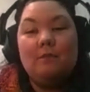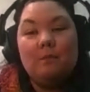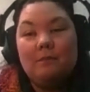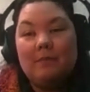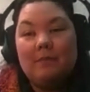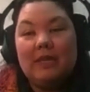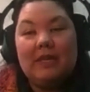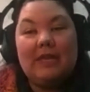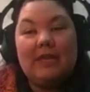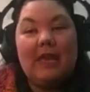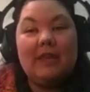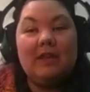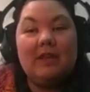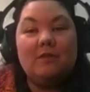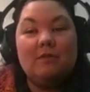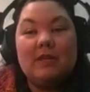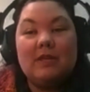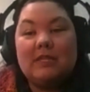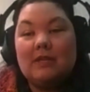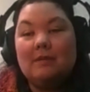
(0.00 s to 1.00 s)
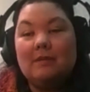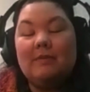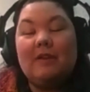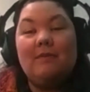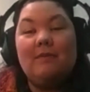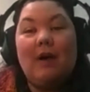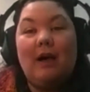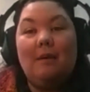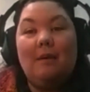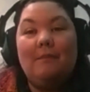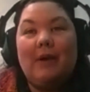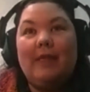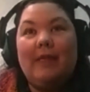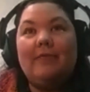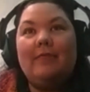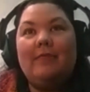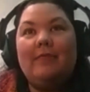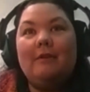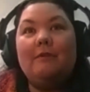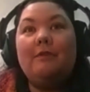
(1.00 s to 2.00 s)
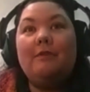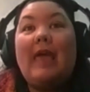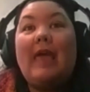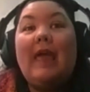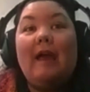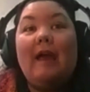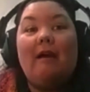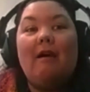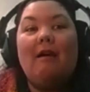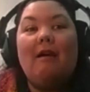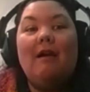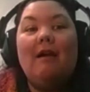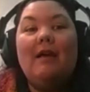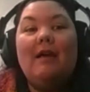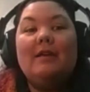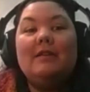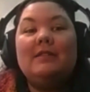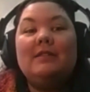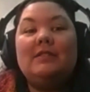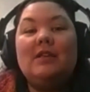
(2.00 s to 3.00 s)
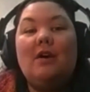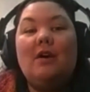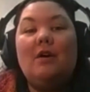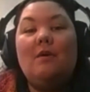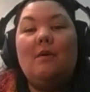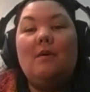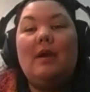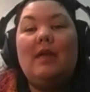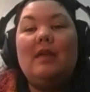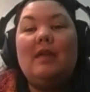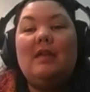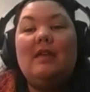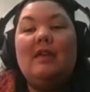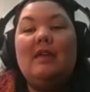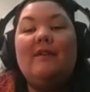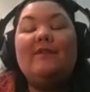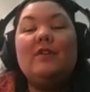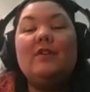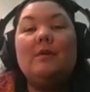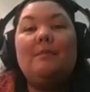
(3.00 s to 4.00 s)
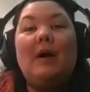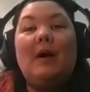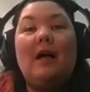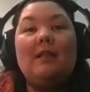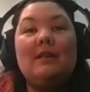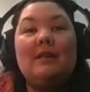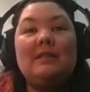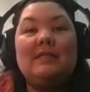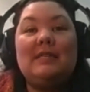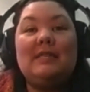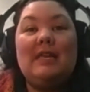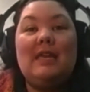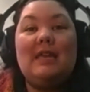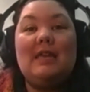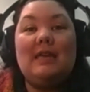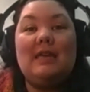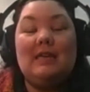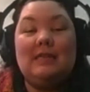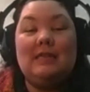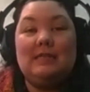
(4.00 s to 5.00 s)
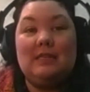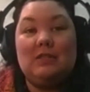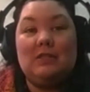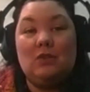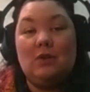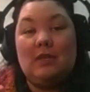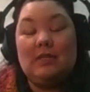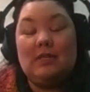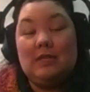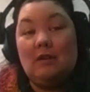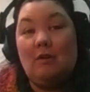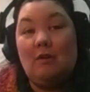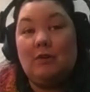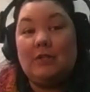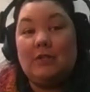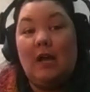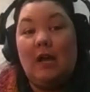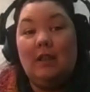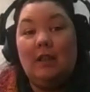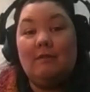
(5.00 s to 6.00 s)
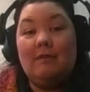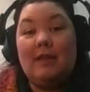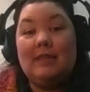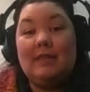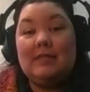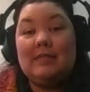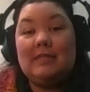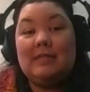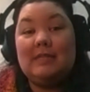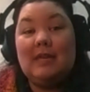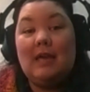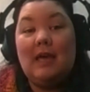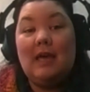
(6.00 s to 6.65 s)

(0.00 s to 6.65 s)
mitigated reasonably well, but they're there. So if your policy is a sort of 0 tolerance,